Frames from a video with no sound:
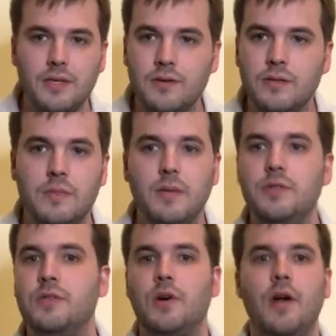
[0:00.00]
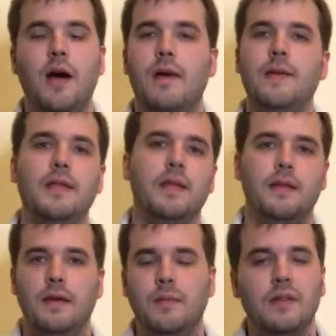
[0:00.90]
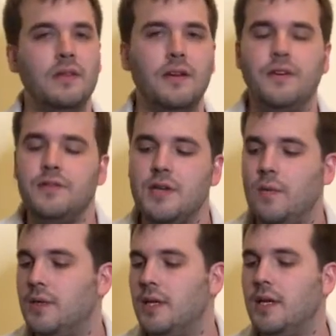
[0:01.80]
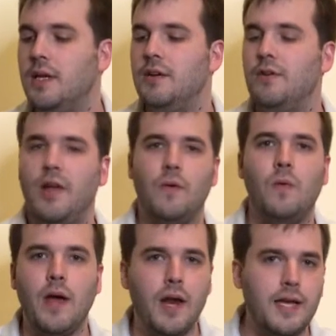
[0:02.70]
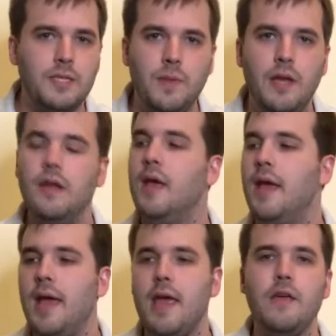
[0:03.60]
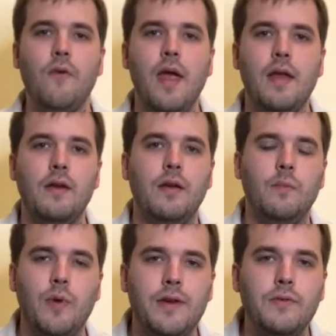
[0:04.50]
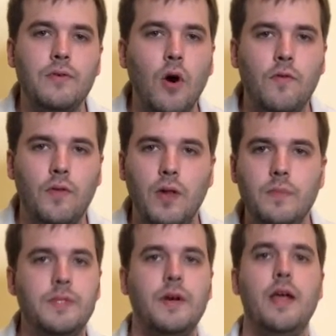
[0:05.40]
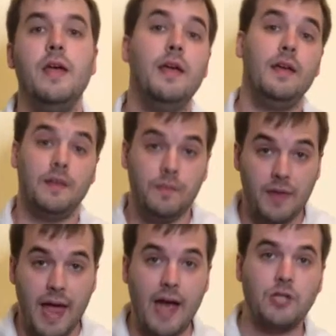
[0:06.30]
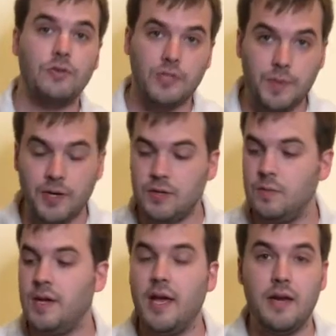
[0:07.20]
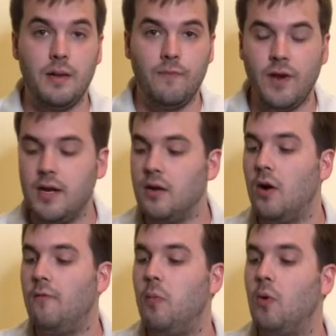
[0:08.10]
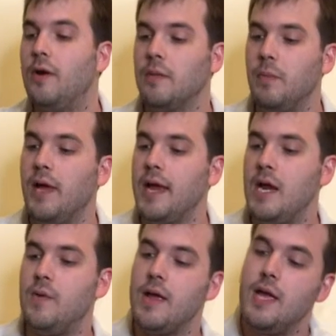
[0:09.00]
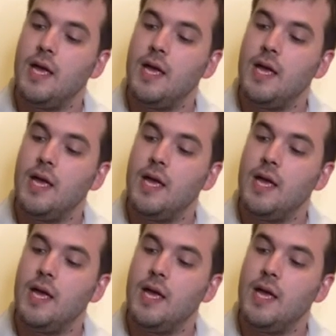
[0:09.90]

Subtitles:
go. Sometimes you start a hobby and then a month later you're done with it and you're like, well, why did I spend $8,000 on brand new golf clubs, right? Actual experience with me, I ended up finding golf boring. But anyway,